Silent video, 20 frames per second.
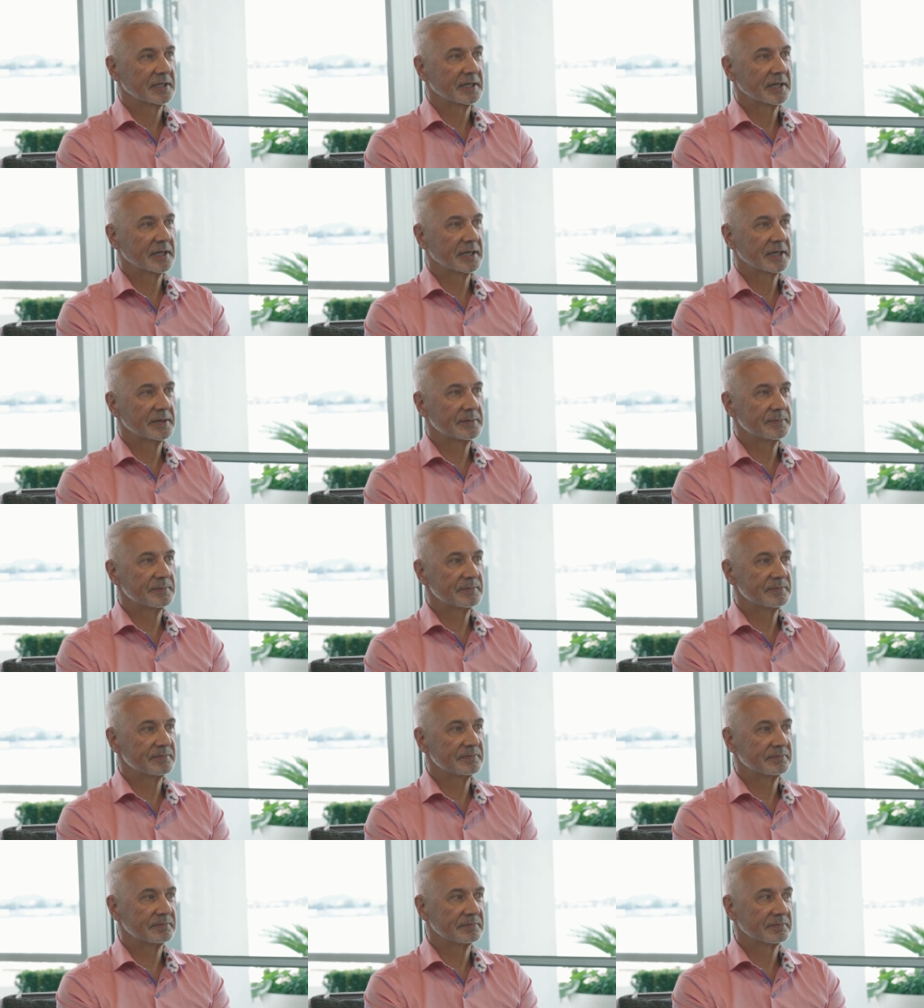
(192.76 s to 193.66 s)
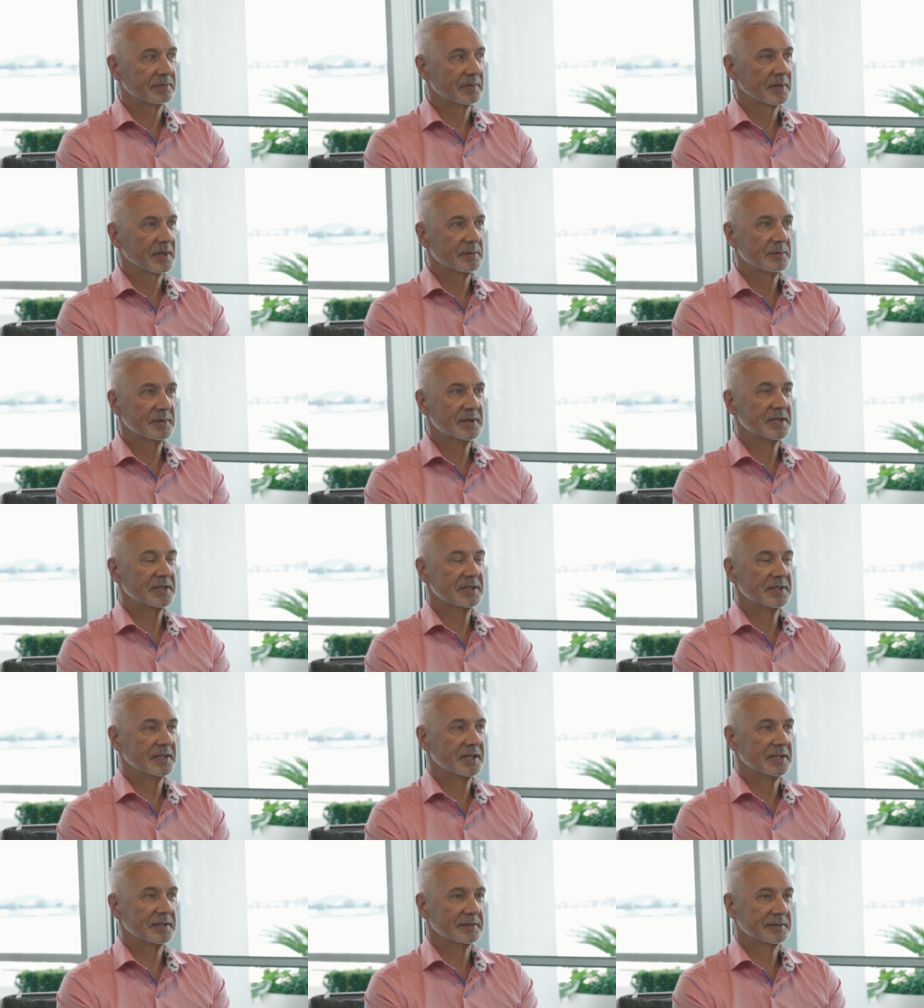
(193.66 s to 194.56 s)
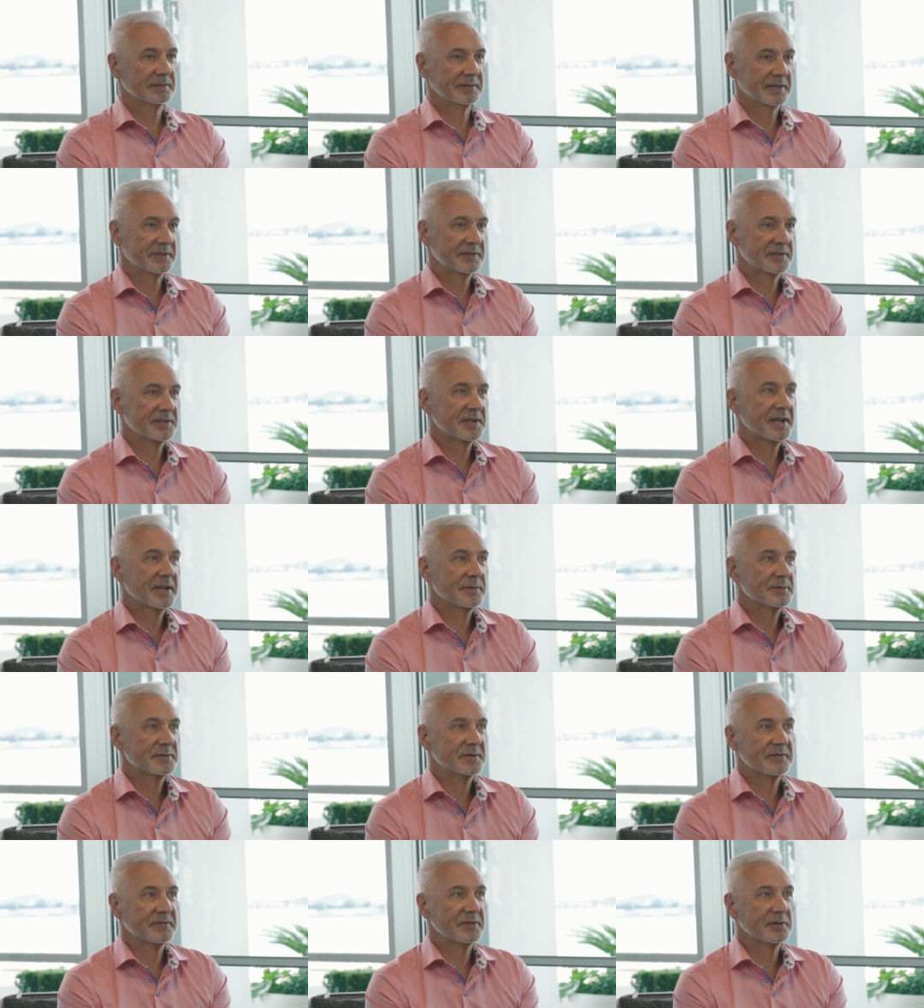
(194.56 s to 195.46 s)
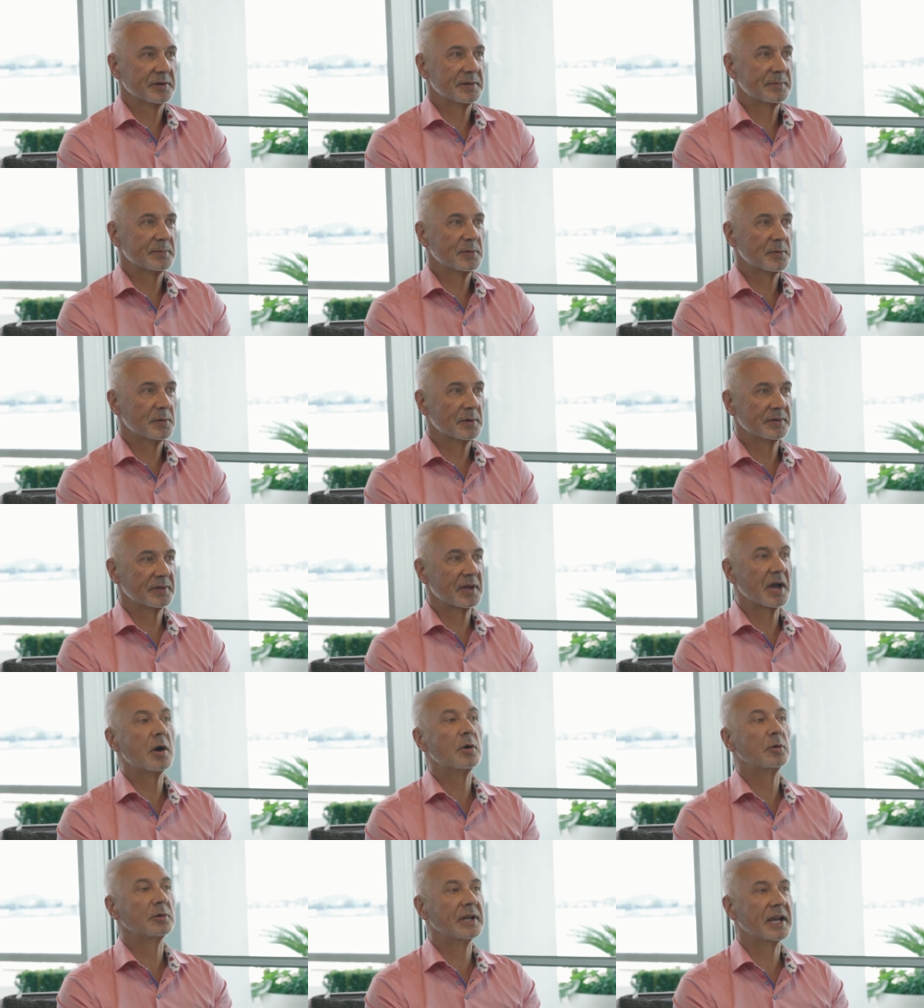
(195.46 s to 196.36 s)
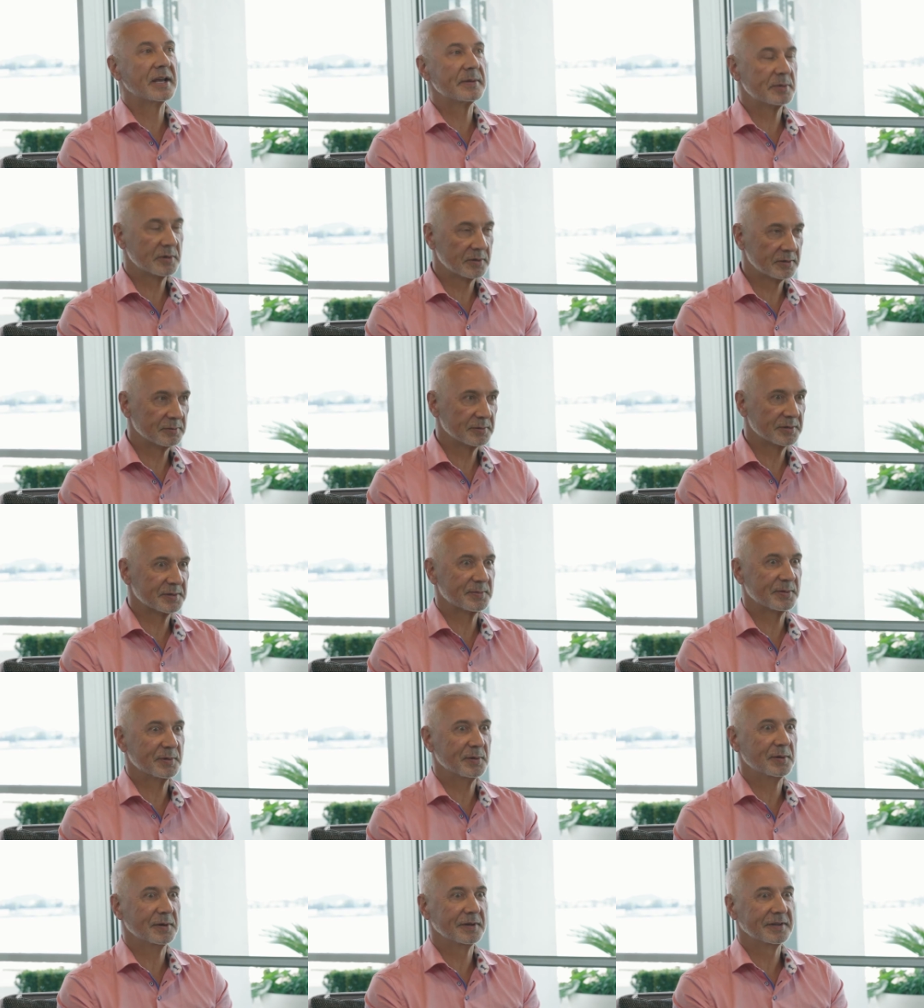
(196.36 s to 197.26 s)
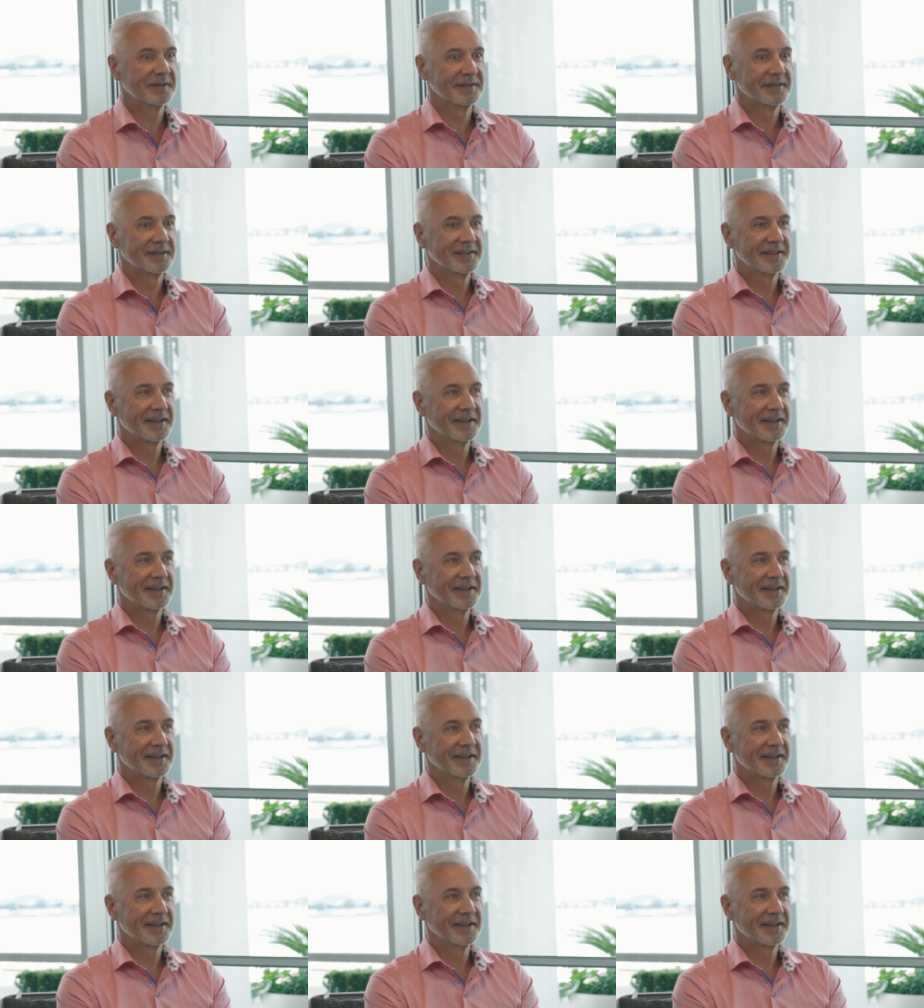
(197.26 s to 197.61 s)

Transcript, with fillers: um, we didn't as I say, it was a very poor, the whole neighbourhood was poor. poor.